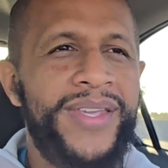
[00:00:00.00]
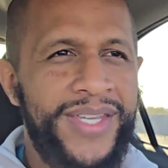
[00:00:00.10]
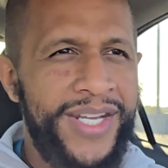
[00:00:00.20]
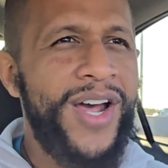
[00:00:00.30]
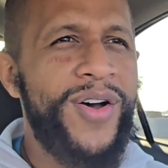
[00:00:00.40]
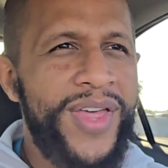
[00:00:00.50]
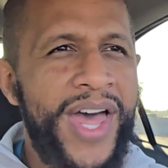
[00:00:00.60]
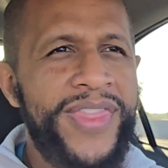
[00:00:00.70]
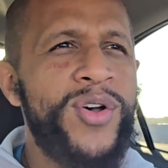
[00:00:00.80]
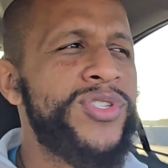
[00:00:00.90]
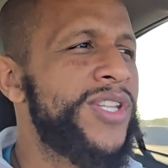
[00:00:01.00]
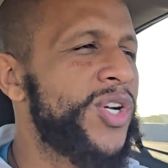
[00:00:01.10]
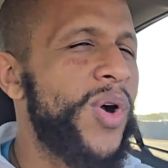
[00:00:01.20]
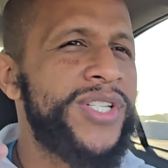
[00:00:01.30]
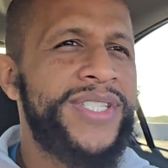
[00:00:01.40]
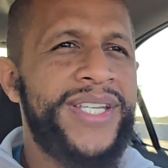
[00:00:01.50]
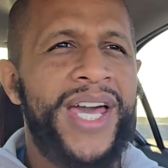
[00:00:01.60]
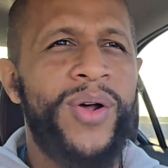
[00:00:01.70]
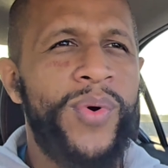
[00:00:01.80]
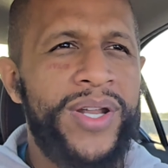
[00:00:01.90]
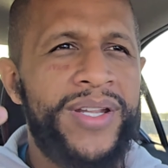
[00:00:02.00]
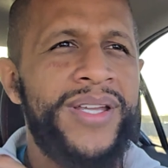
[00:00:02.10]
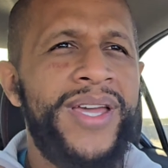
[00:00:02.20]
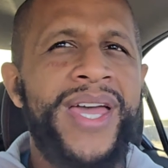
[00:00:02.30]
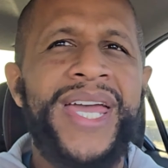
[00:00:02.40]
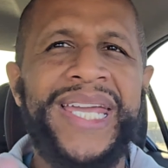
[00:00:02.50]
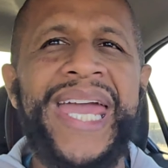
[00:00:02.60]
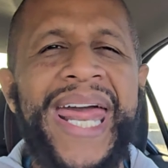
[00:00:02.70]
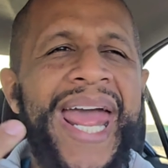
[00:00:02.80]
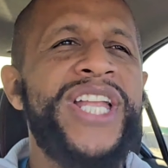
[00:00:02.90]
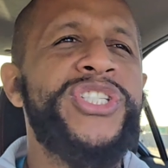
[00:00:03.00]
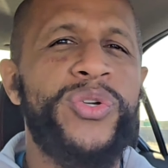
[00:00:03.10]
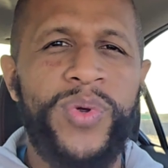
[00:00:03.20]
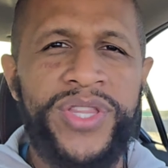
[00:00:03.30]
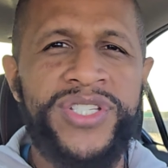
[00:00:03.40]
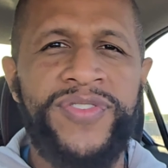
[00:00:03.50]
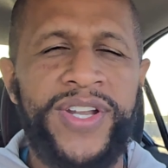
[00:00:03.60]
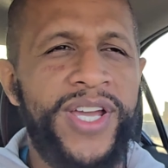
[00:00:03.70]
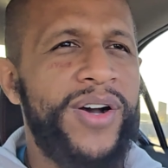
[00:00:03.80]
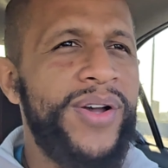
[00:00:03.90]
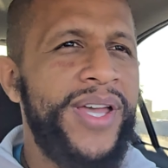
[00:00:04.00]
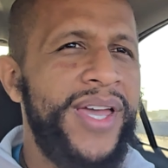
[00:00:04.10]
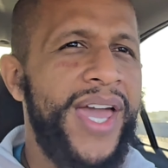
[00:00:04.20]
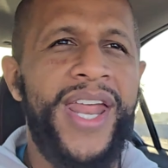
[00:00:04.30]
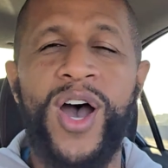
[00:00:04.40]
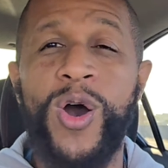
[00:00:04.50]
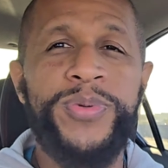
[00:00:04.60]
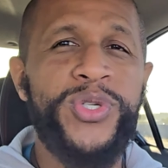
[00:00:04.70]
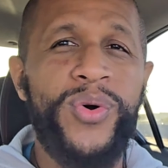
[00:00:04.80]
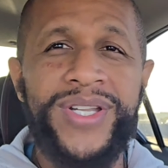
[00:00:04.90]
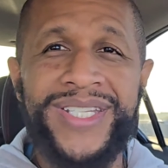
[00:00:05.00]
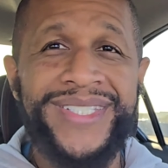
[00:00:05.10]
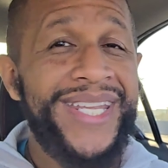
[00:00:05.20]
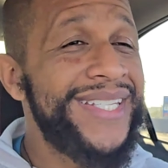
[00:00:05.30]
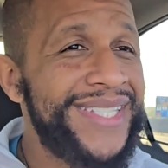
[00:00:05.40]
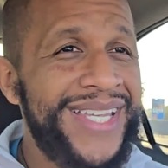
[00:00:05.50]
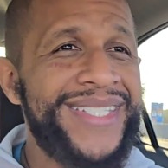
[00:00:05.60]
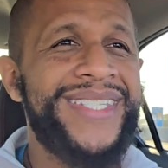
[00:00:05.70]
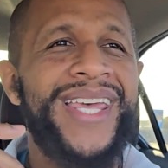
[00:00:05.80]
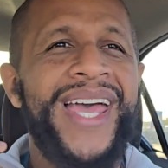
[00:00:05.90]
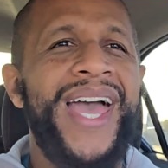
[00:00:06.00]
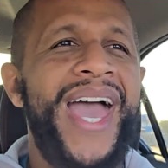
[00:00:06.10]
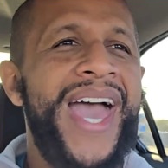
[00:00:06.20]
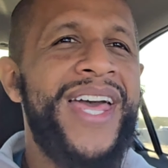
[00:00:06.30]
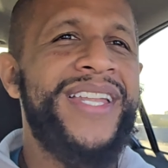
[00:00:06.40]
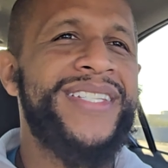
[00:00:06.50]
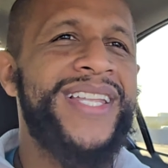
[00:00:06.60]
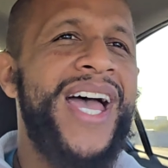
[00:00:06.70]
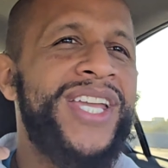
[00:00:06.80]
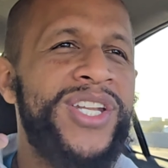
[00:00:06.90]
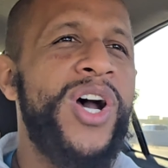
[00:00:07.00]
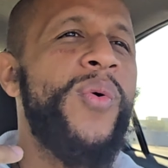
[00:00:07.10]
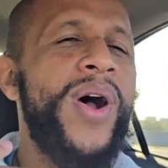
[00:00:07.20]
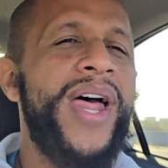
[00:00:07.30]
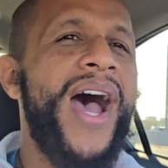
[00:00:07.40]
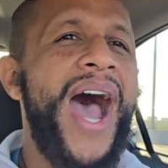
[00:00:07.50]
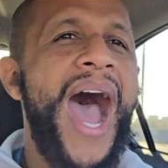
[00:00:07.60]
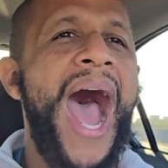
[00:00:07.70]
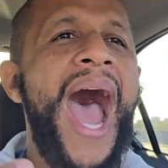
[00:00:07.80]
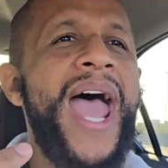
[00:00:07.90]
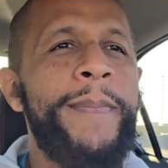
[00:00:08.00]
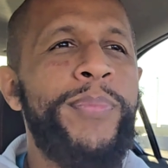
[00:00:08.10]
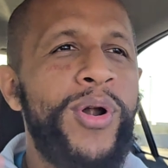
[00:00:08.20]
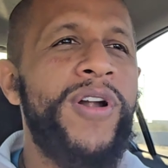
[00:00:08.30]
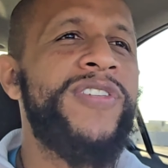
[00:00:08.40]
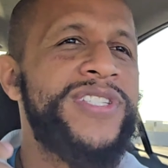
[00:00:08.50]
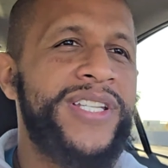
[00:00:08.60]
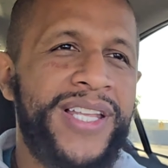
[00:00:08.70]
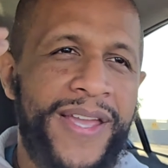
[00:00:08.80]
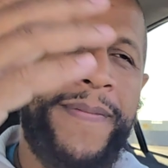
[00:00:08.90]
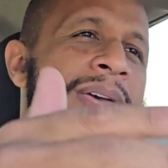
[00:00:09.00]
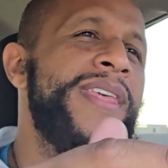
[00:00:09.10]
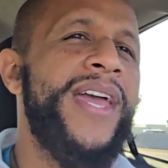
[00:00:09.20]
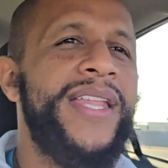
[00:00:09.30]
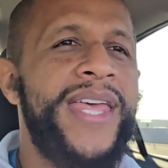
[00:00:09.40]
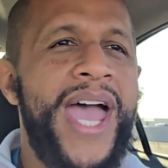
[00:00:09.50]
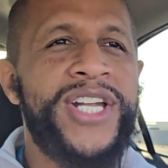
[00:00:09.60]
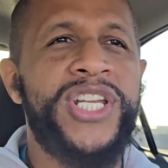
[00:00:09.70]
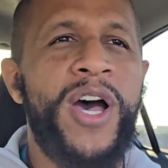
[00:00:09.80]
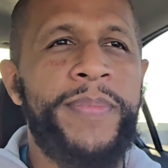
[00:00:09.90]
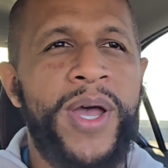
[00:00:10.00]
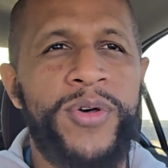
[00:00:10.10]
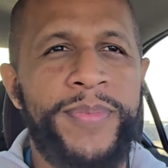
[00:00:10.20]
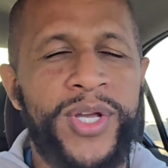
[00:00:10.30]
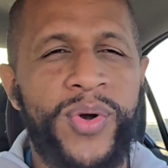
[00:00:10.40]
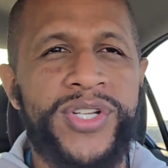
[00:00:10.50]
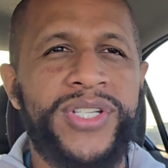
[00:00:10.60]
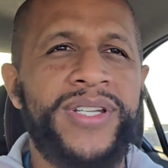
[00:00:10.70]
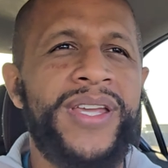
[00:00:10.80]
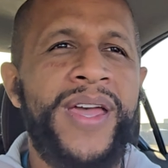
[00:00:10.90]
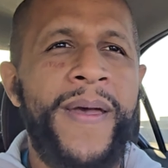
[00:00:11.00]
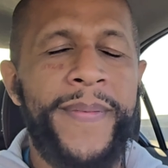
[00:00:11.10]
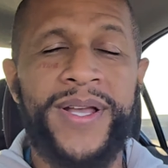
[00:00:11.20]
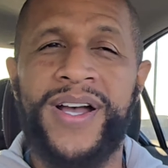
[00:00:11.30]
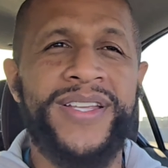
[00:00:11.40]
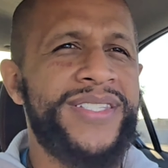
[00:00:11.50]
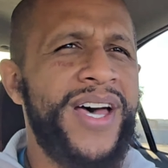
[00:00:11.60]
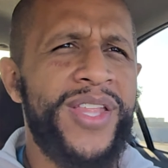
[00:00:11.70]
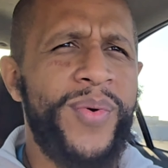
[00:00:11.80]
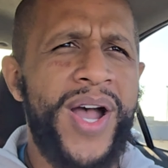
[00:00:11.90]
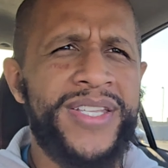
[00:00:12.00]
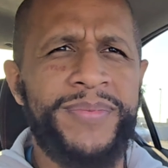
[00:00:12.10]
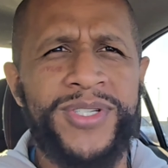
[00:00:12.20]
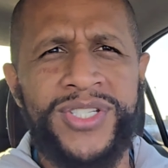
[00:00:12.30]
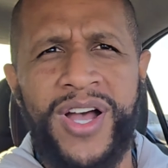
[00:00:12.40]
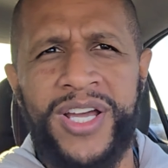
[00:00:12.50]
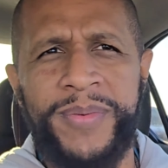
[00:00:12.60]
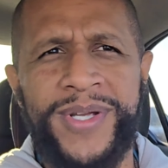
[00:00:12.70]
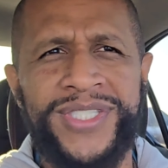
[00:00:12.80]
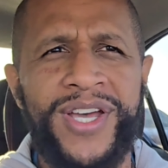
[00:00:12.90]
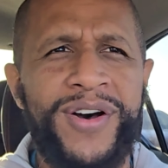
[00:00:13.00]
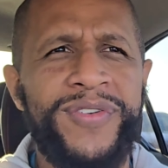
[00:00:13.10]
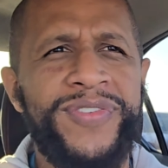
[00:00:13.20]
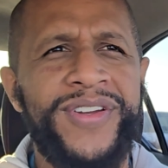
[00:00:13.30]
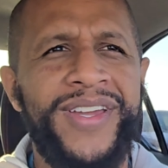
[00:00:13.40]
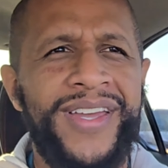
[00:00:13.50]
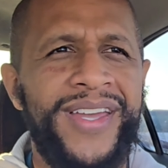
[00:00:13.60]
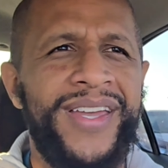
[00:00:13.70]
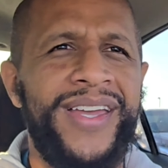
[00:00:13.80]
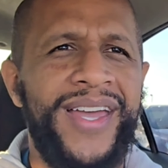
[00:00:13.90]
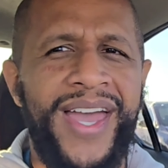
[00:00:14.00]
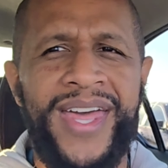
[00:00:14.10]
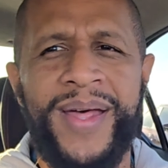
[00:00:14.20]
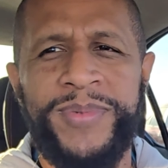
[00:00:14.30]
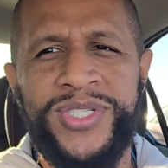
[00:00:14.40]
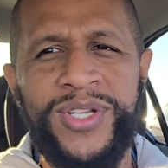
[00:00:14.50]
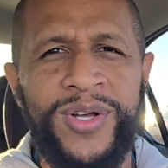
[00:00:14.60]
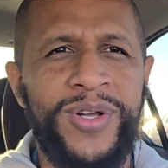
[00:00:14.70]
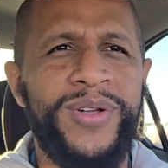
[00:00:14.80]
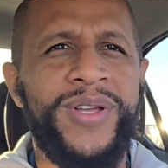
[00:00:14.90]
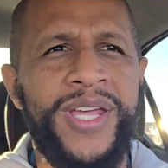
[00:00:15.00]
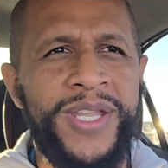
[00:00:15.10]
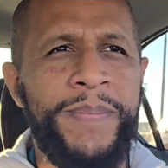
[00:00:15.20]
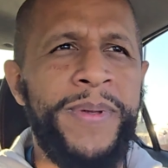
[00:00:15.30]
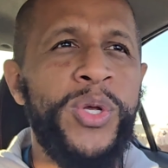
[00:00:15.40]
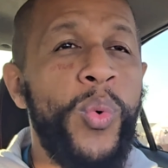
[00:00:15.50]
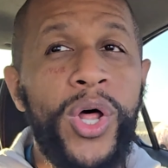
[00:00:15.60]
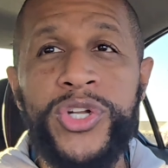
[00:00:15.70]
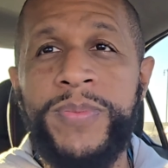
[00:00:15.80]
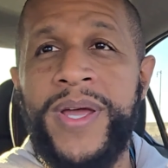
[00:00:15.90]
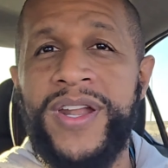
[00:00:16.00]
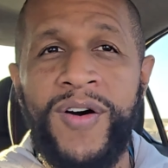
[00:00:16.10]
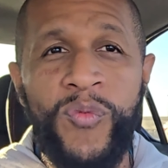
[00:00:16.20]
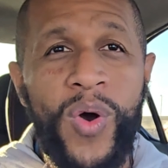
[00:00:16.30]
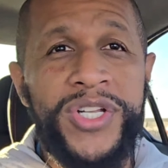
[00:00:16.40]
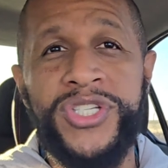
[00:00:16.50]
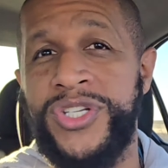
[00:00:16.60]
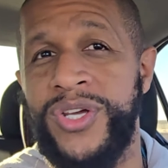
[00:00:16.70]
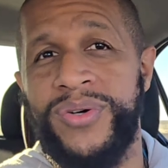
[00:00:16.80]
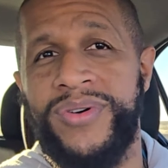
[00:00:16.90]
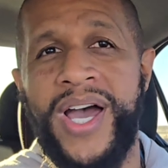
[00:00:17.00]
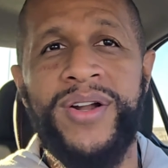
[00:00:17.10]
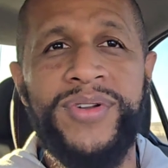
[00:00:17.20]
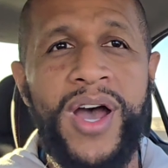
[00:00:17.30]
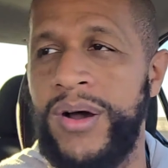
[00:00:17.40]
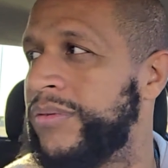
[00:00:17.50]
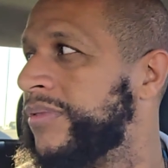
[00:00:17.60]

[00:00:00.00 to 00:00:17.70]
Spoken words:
You know, those are the questions I kind of want to get answered with this video. And I hope someone sees this and is like, you know what? I personally, and they actually help me out with my question, because otherwise I'm just talking to myself and I'm still in the bewilderment of what to do. I don't know.